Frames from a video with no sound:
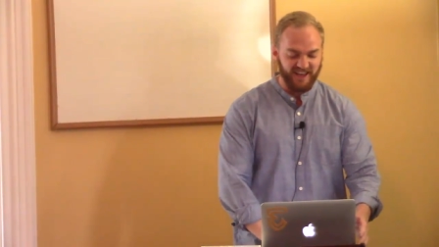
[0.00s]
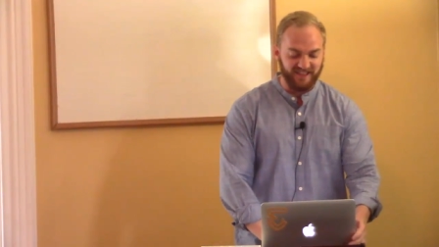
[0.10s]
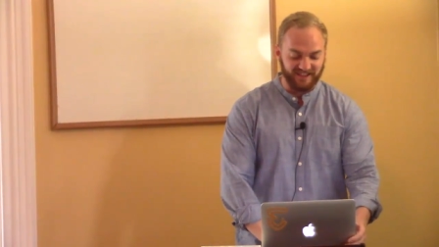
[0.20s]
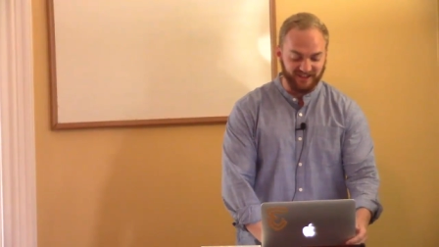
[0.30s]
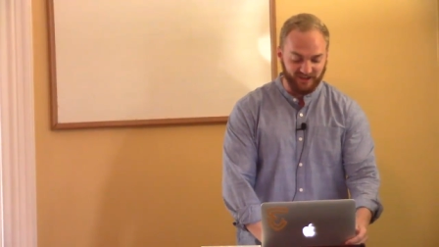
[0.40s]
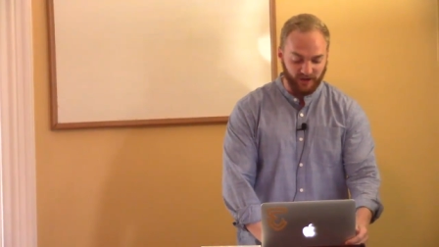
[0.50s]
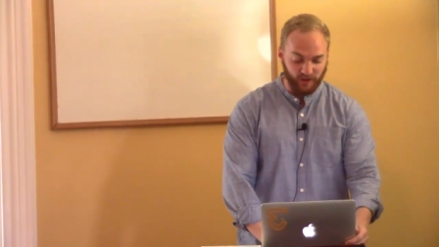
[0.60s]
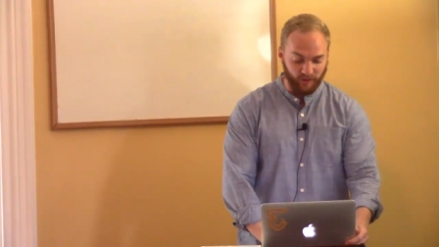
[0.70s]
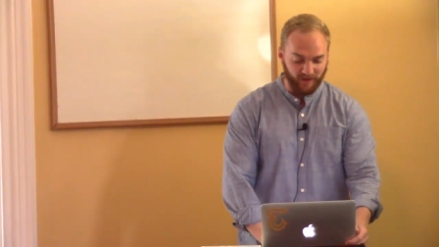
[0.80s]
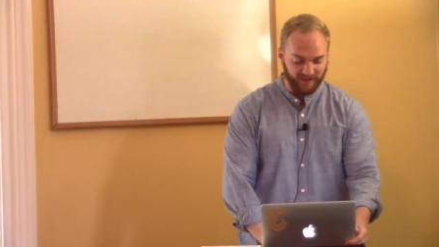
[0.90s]
this
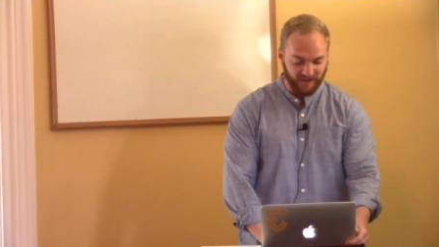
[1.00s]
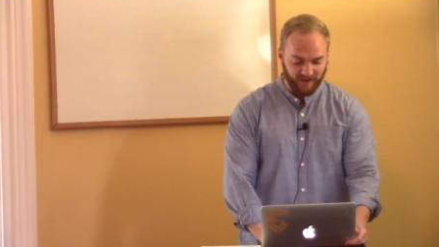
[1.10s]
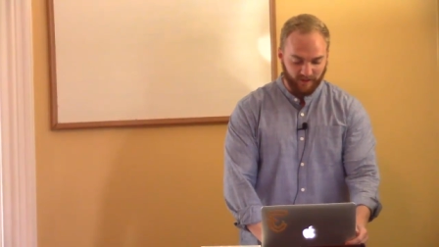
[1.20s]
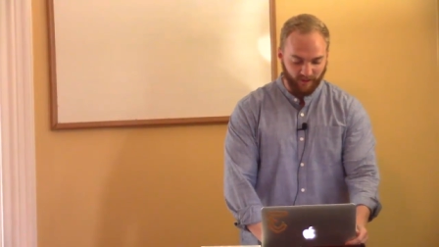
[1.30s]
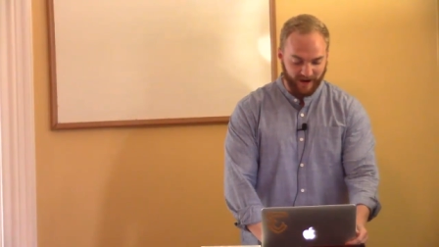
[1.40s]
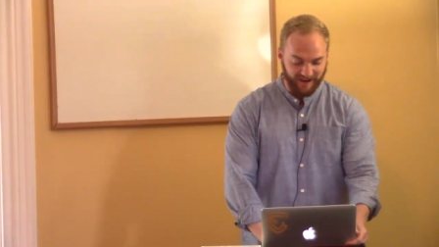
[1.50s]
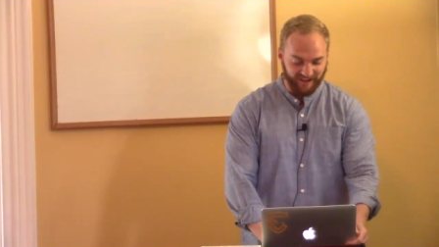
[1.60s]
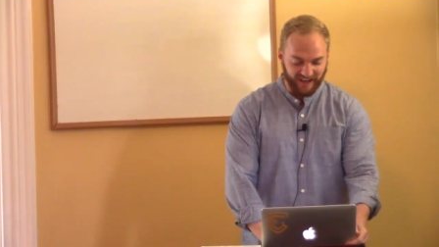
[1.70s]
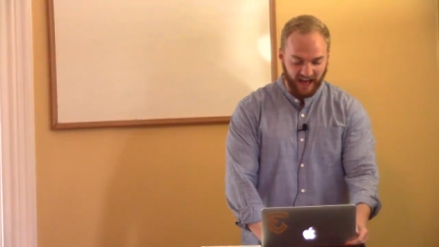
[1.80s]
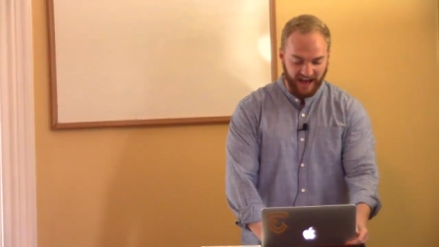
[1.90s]
doom.
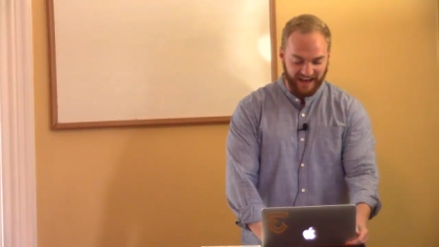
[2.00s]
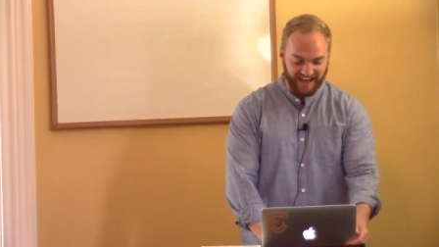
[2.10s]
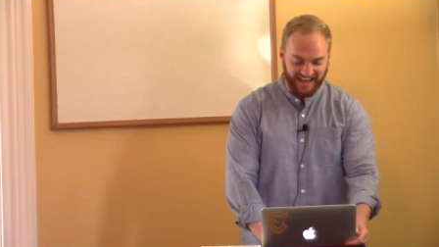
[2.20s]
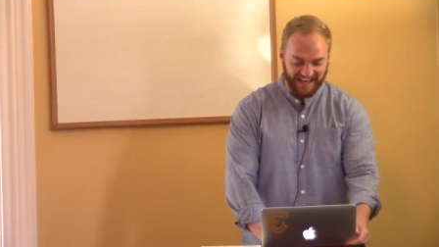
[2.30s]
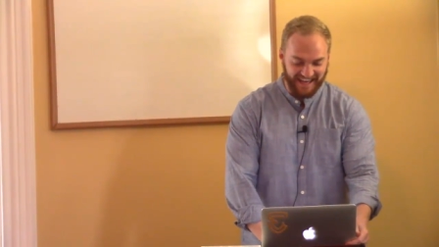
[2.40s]
Wow. I,